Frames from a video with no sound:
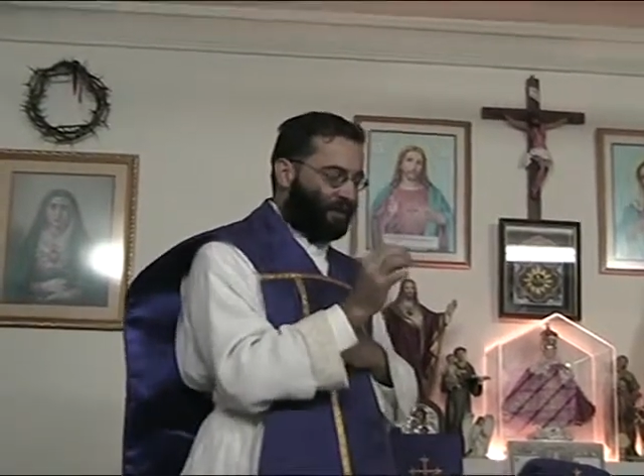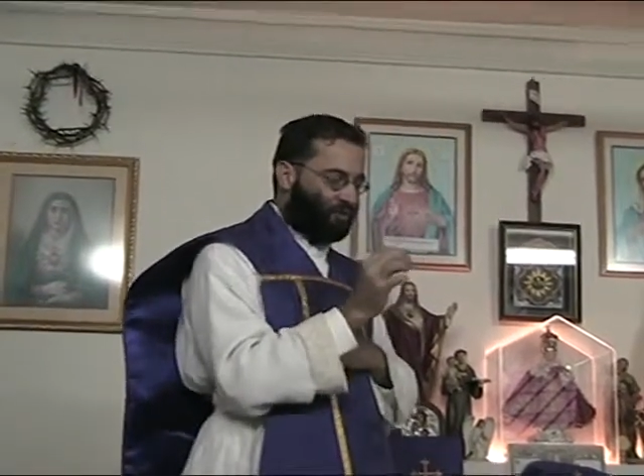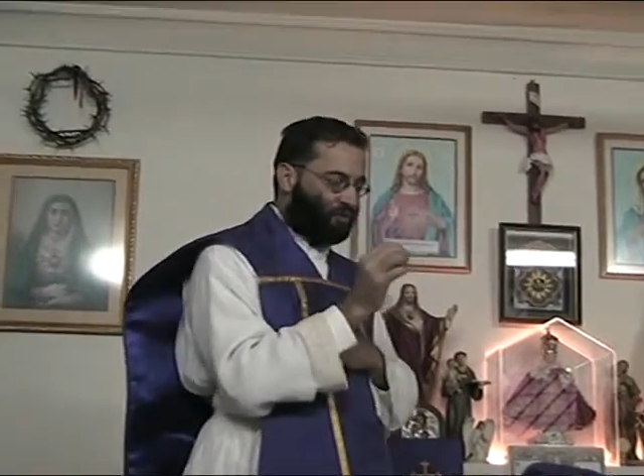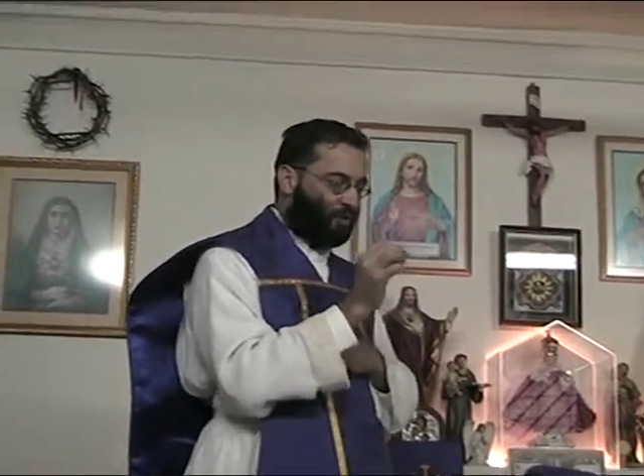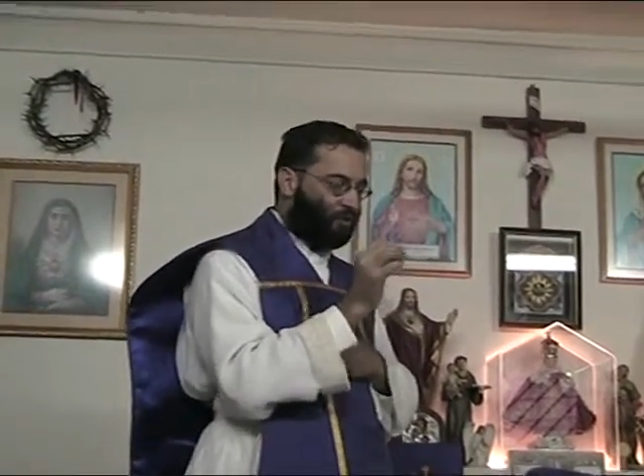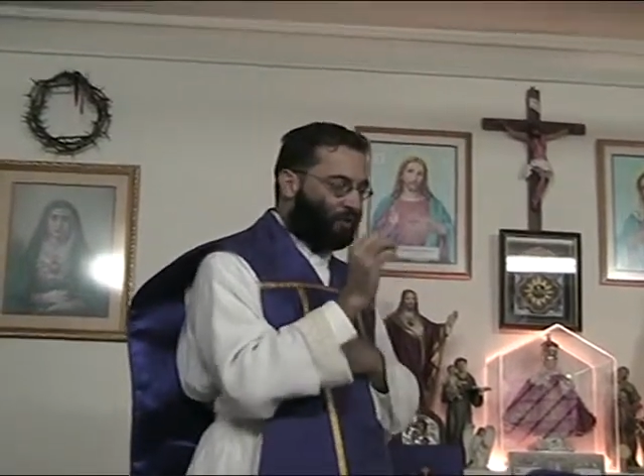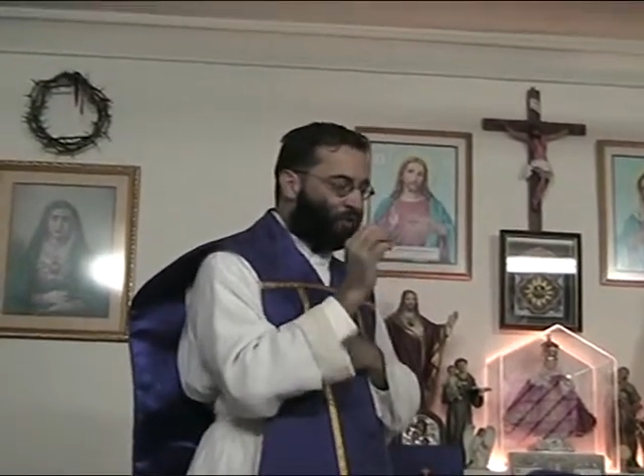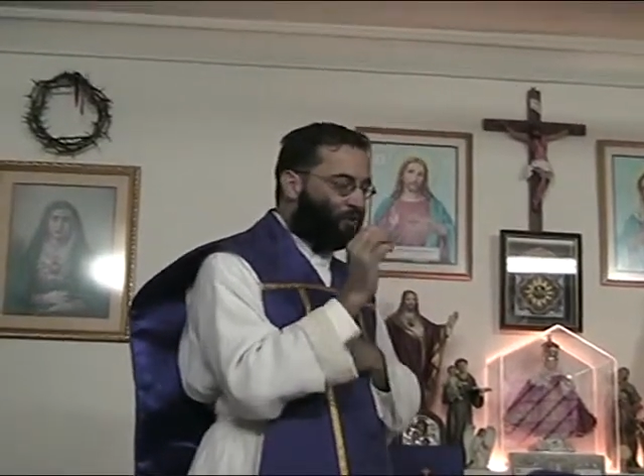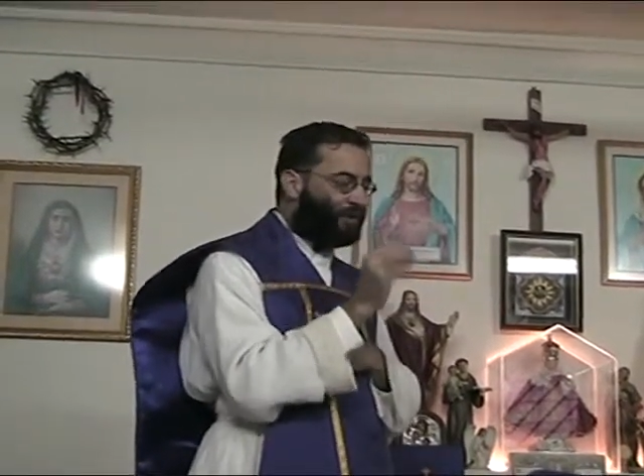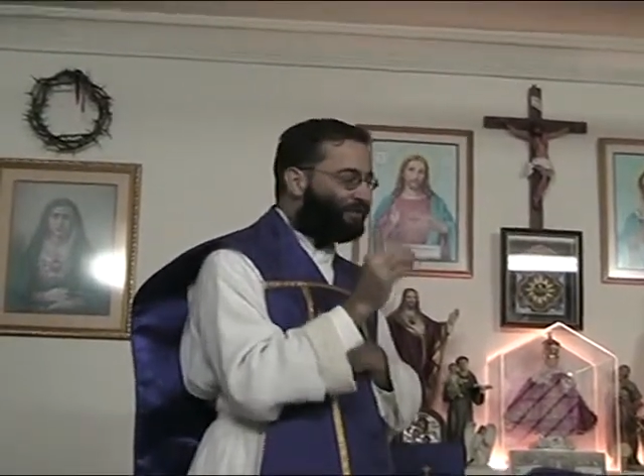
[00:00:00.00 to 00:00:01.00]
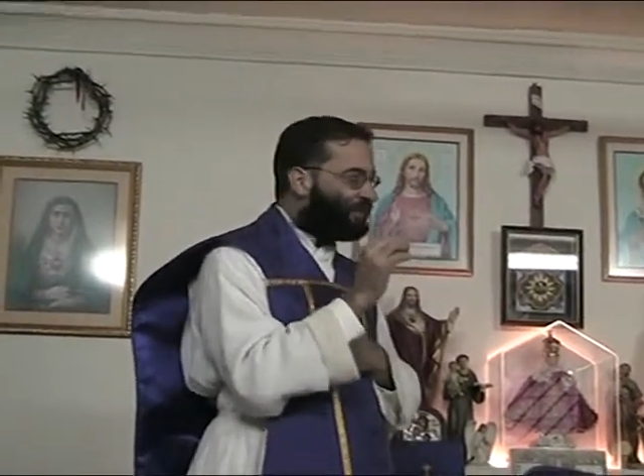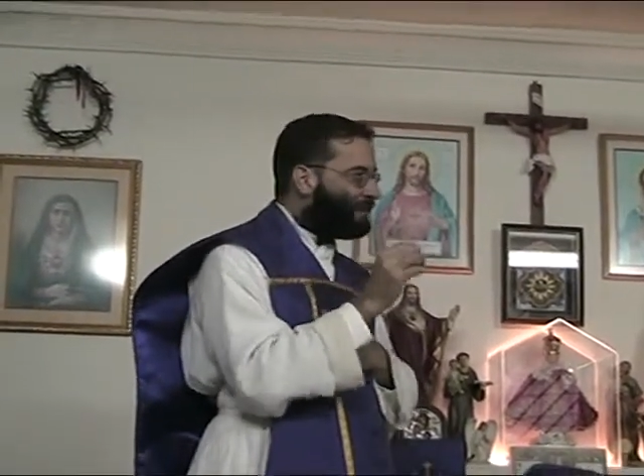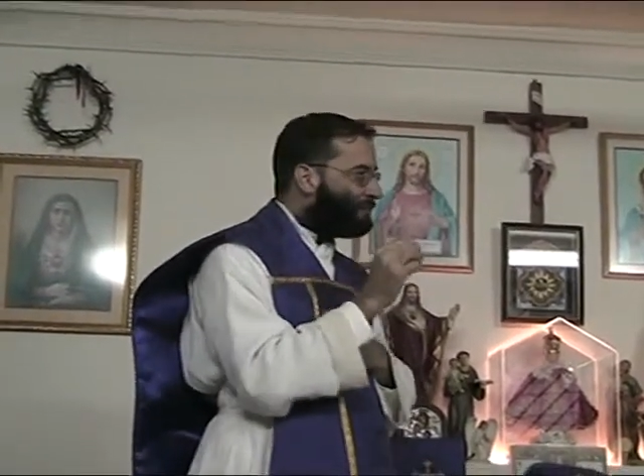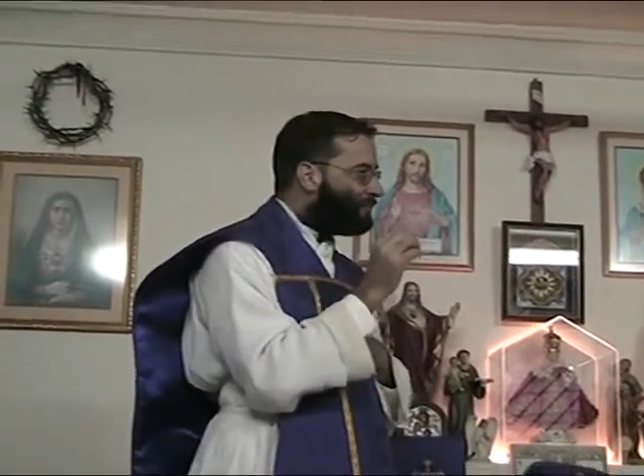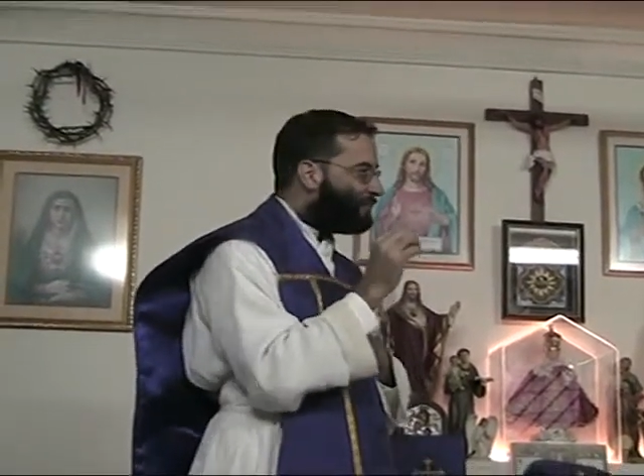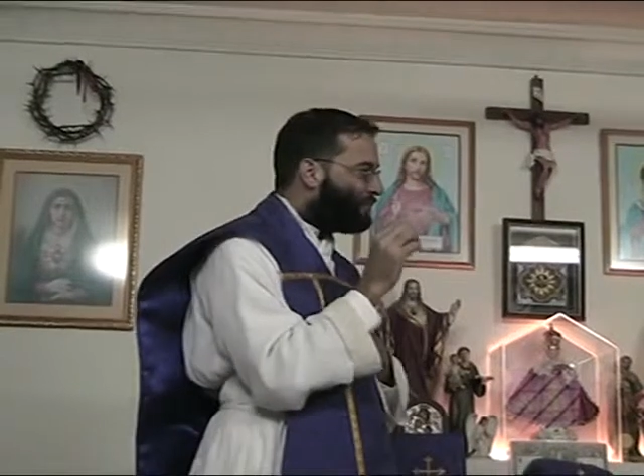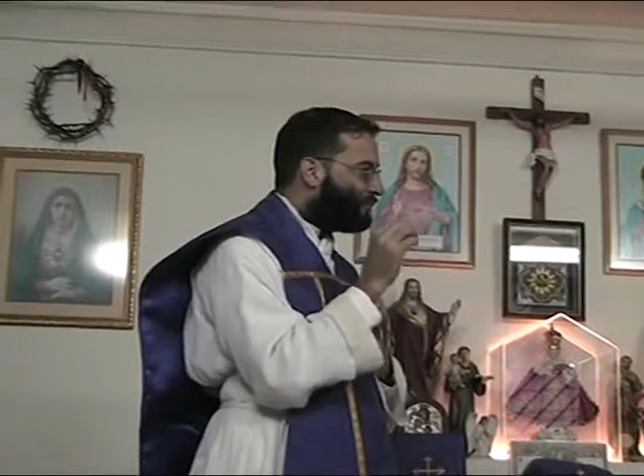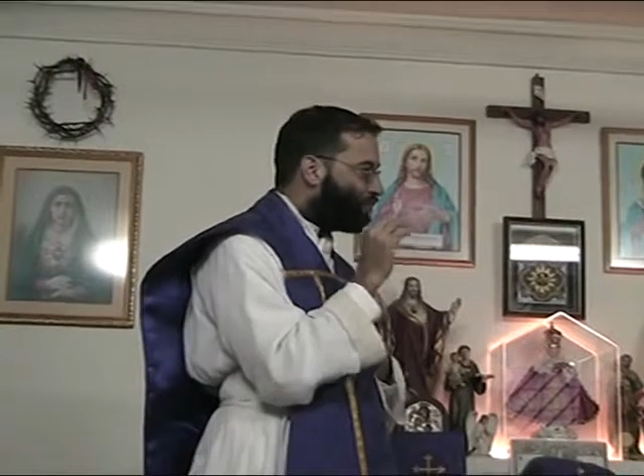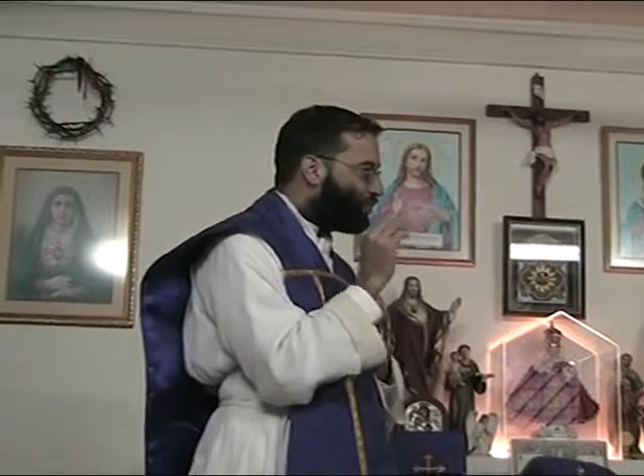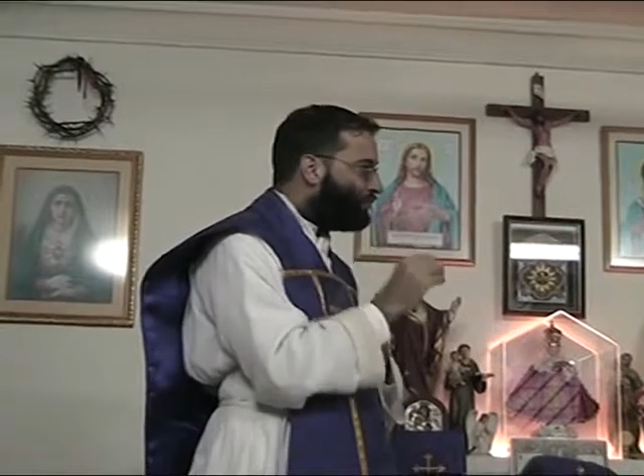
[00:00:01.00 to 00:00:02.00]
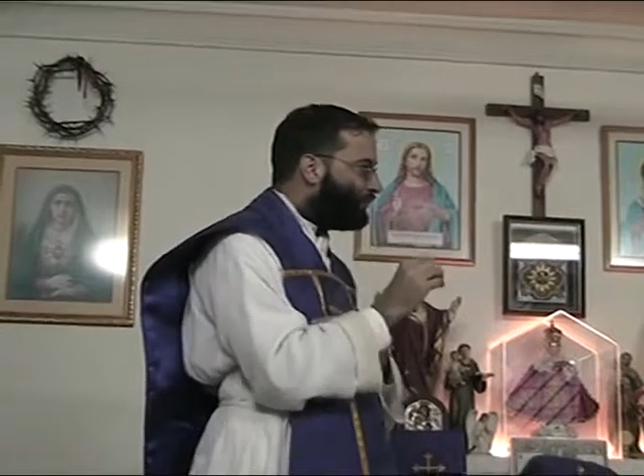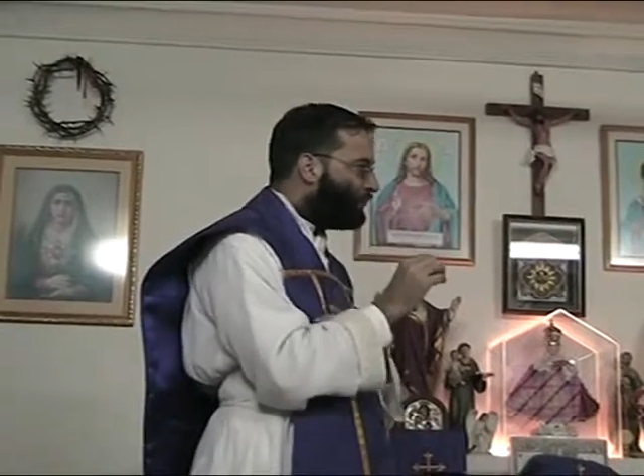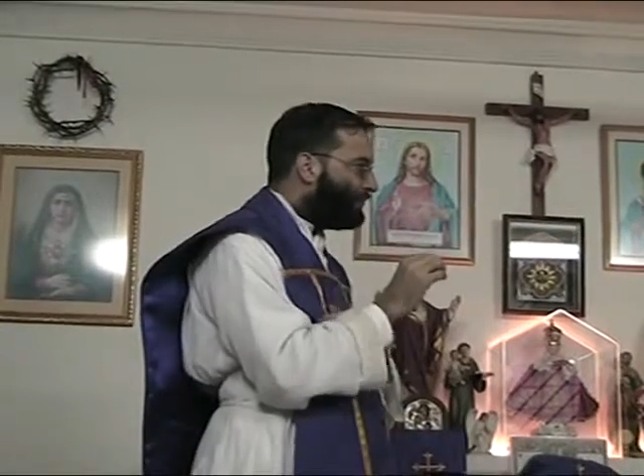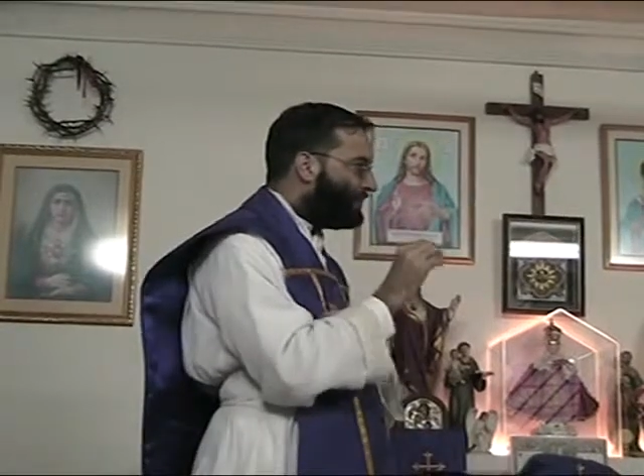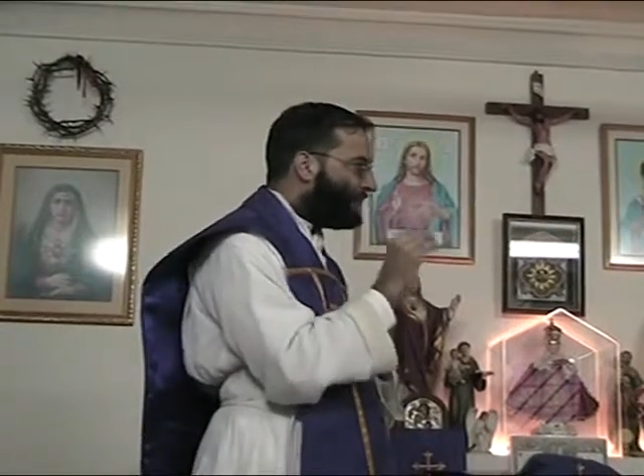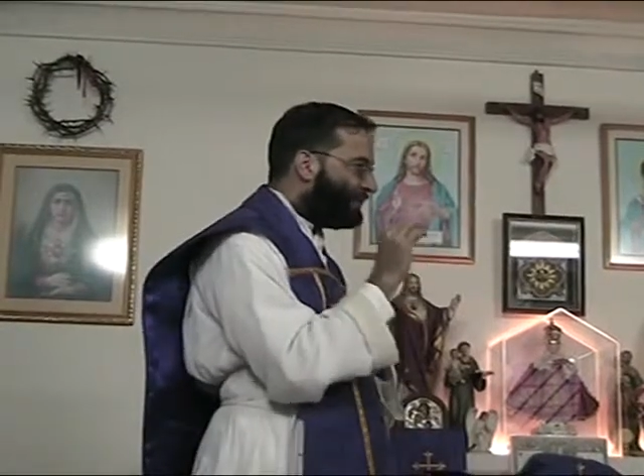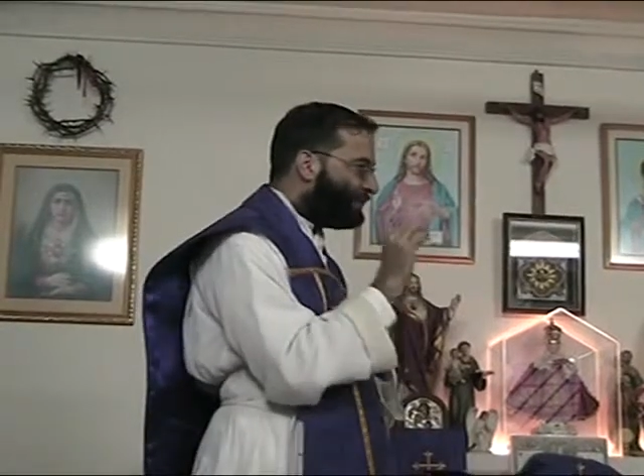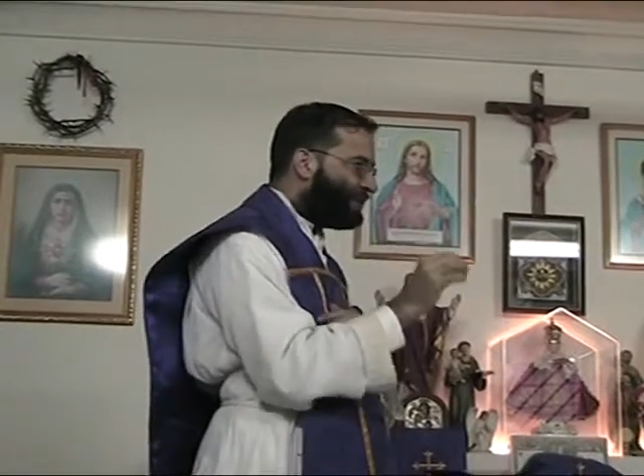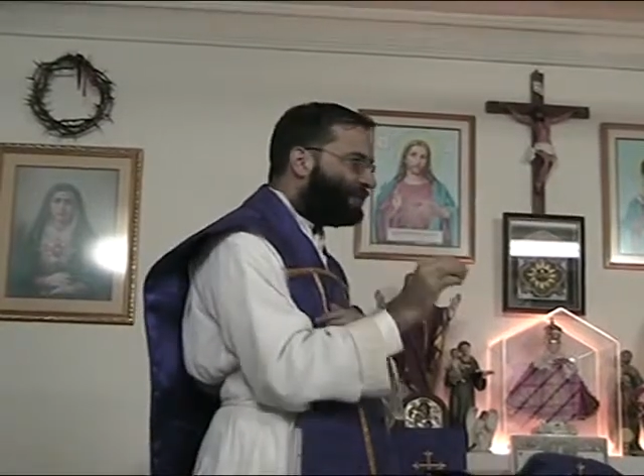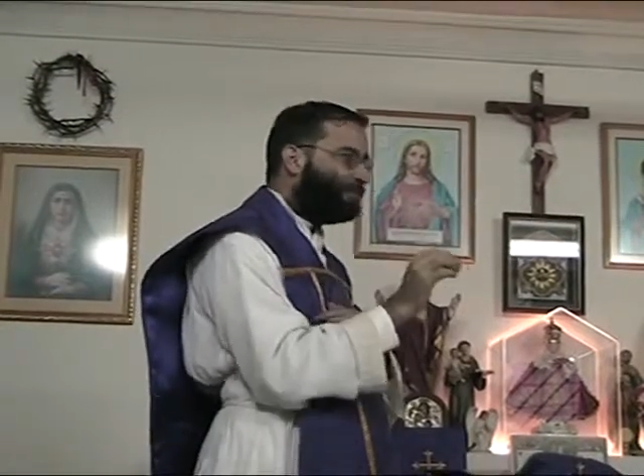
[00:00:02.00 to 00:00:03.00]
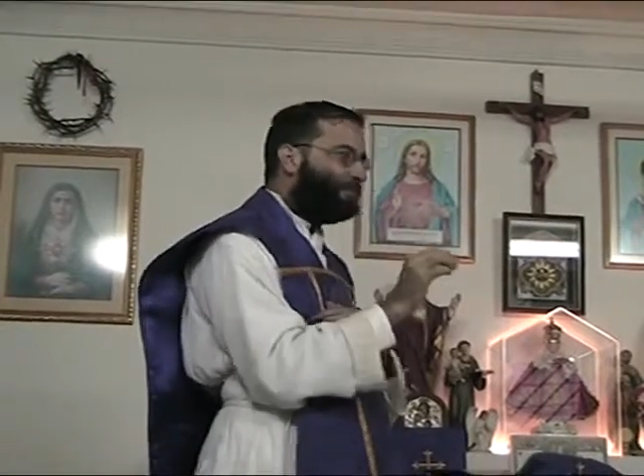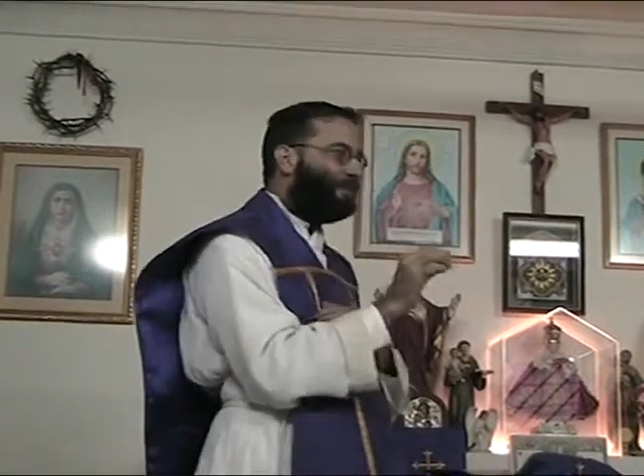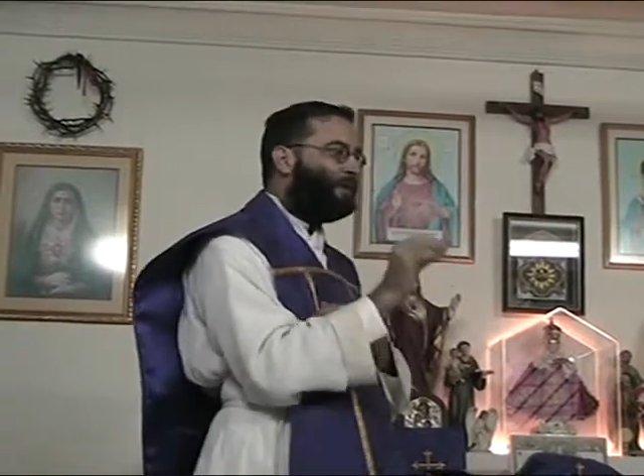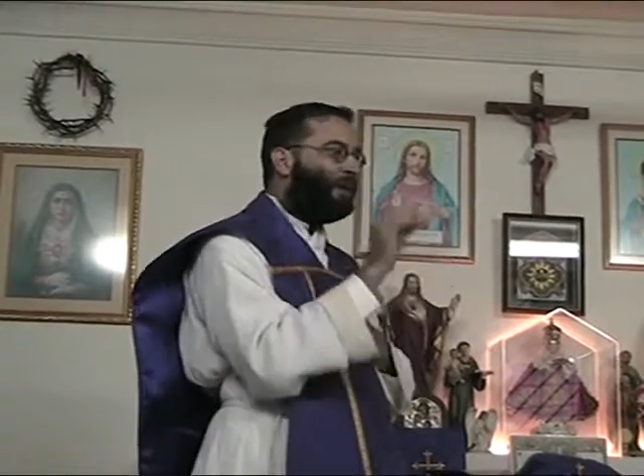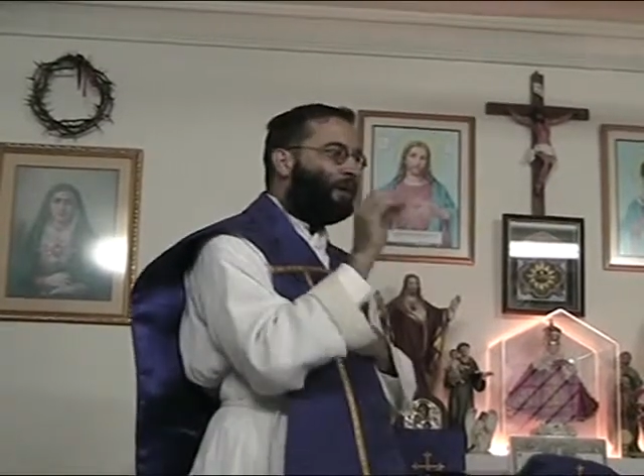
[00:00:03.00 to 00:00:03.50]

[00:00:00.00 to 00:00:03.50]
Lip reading: so that when we look at them truthfully and carefully,